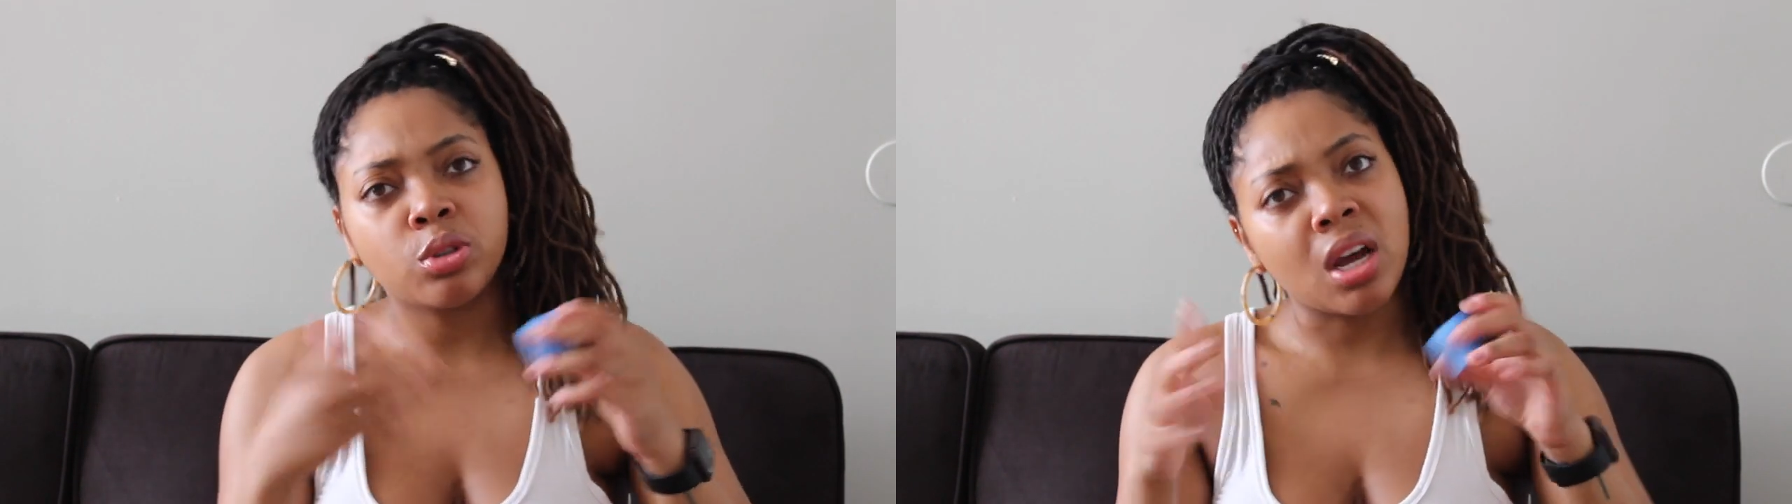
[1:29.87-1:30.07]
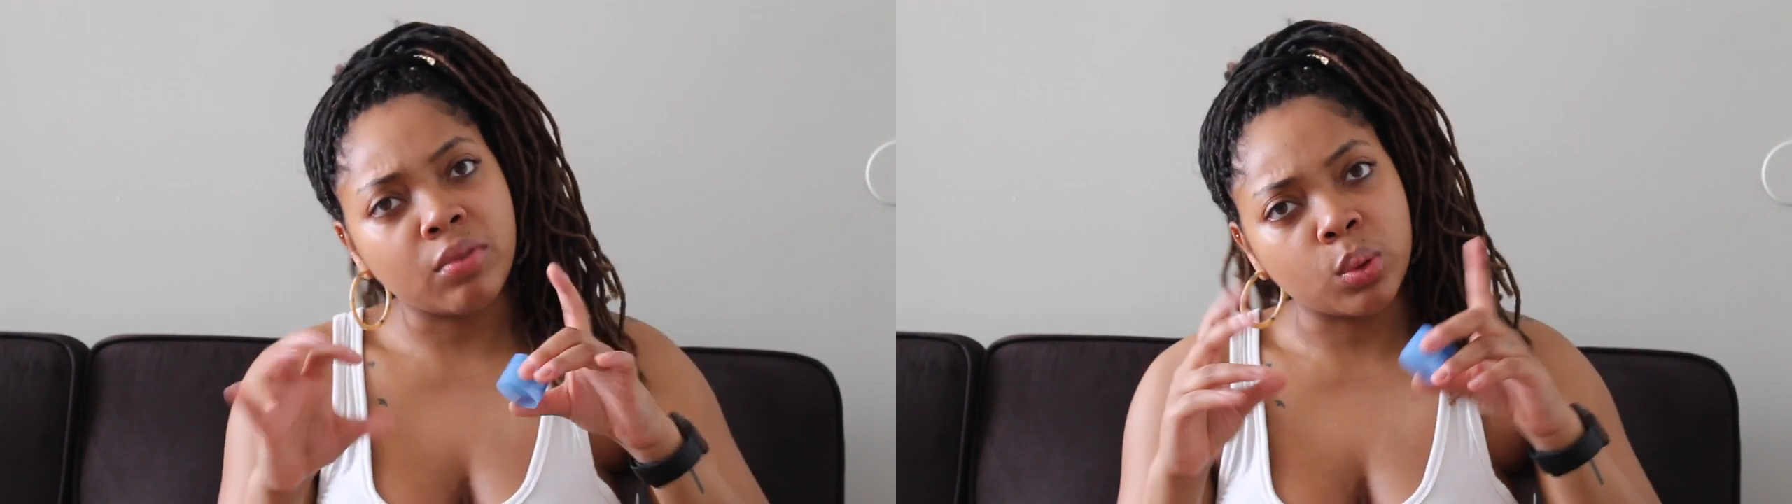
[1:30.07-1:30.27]

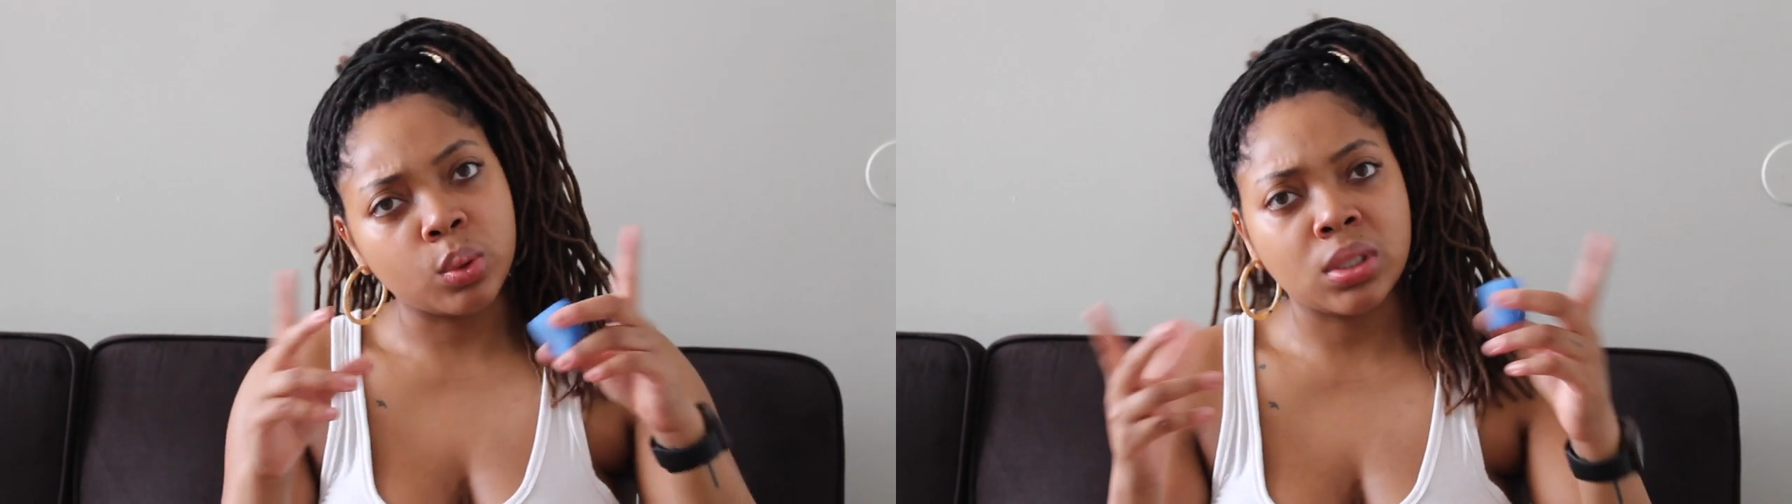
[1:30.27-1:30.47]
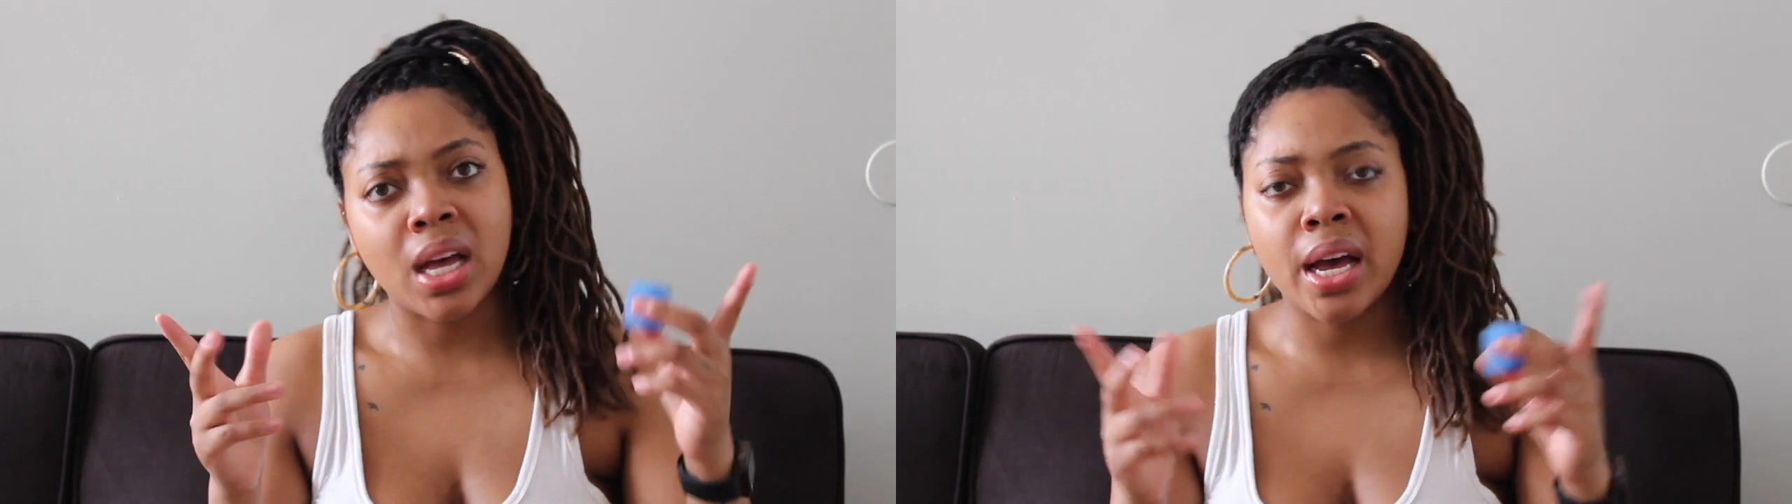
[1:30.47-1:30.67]

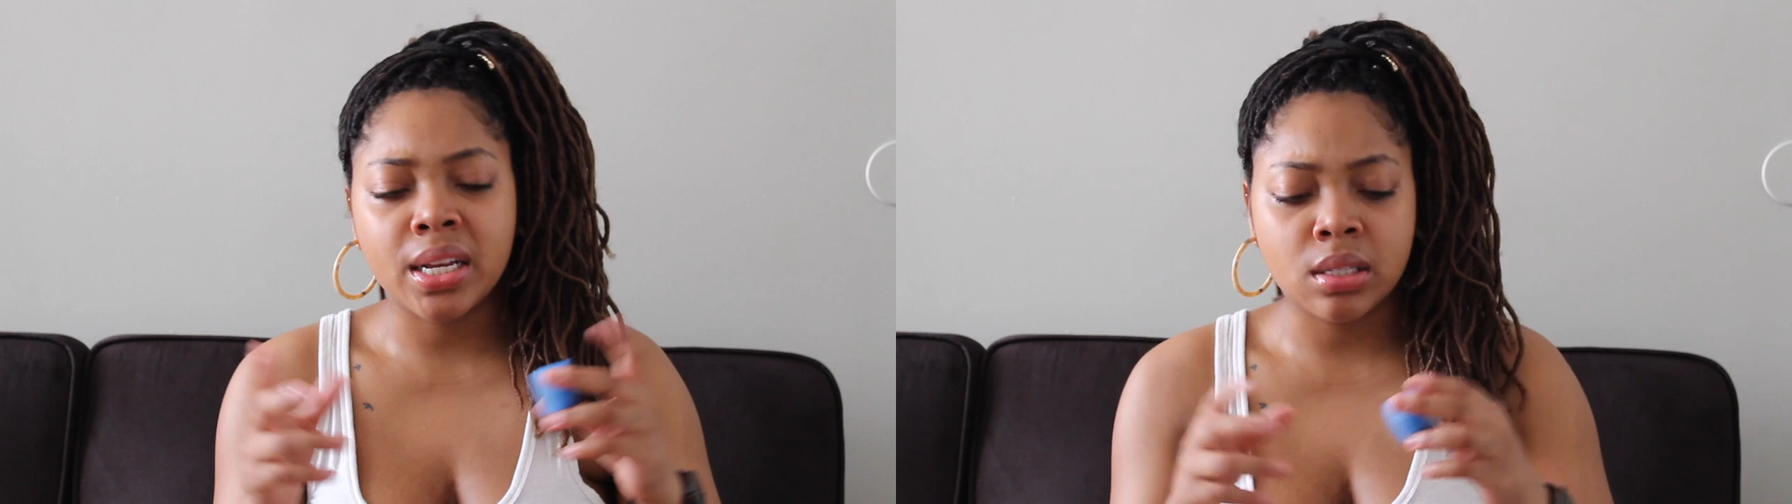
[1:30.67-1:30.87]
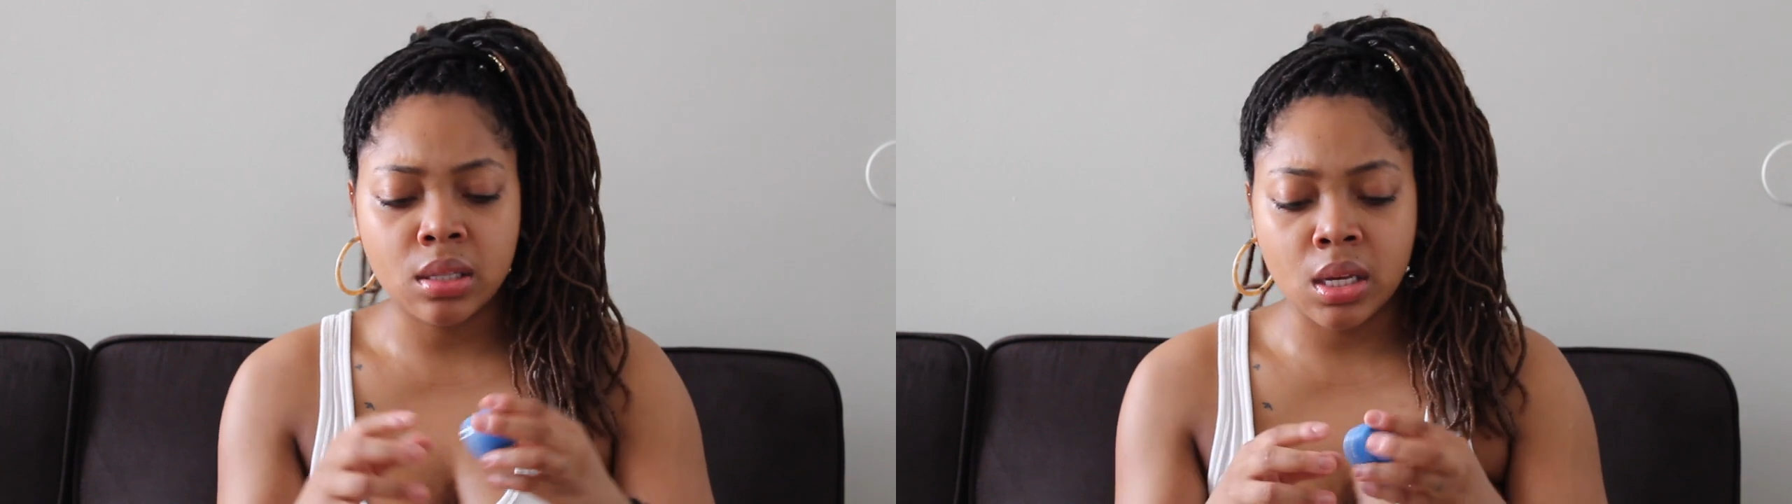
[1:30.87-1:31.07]
travel size